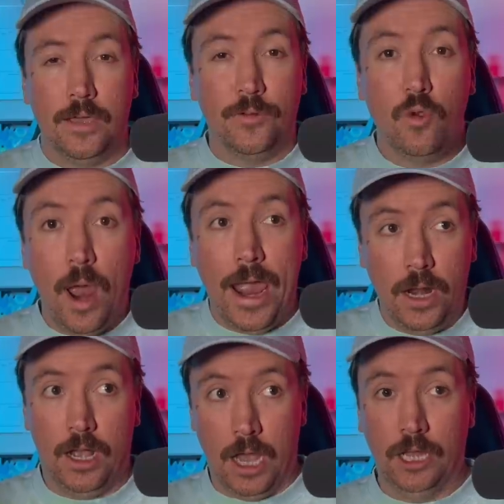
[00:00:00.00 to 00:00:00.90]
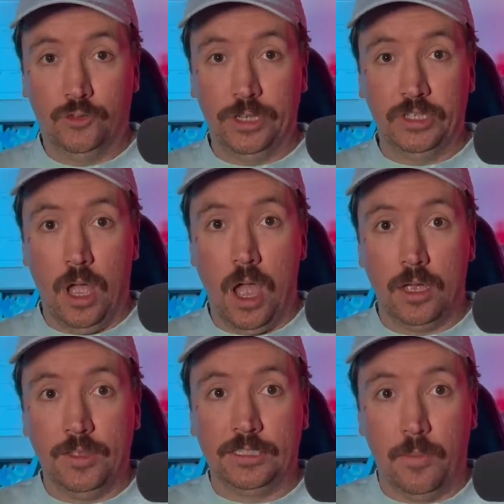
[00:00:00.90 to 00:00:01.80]
If you write a country
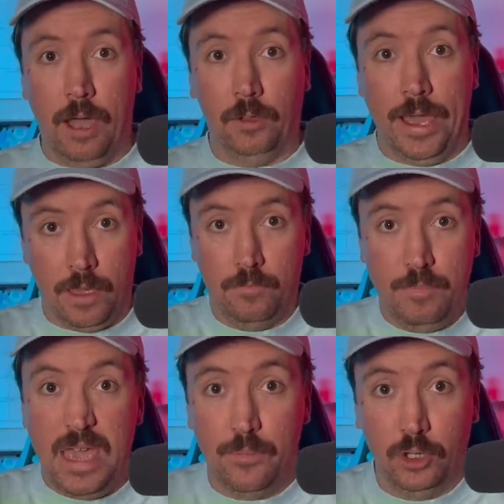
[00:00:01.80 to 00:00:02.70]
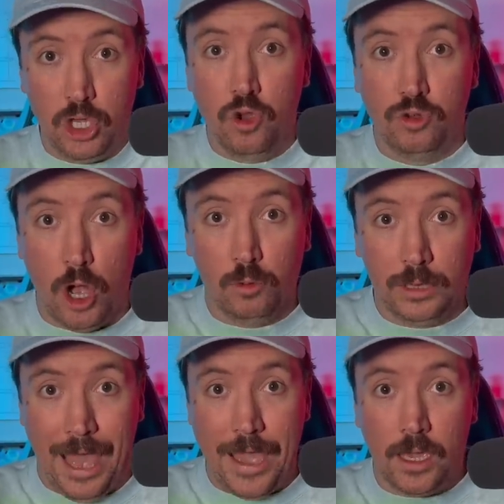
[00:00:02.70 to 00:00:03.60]
song that's about like people you
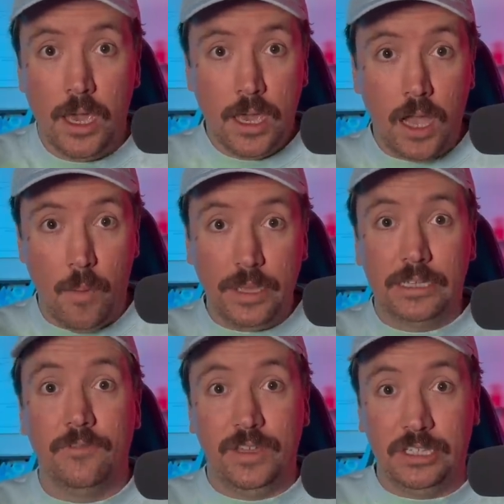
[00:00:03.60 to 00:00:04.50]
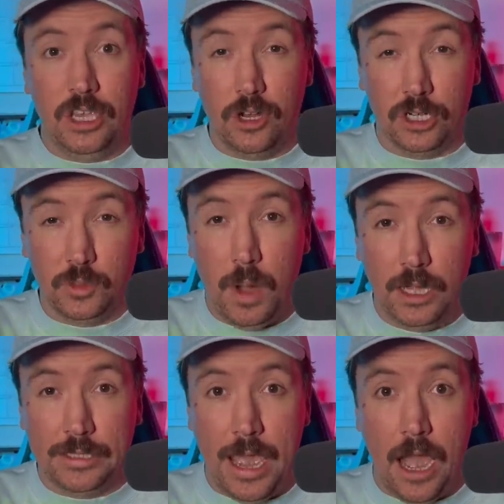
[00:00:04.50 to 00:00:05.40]
don't like coming to visit your
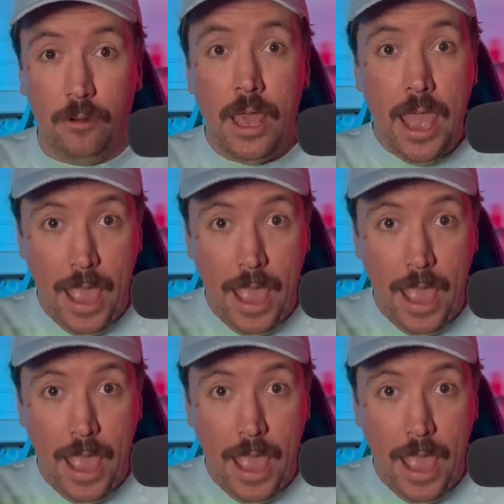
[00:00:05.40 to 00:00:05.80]
small town,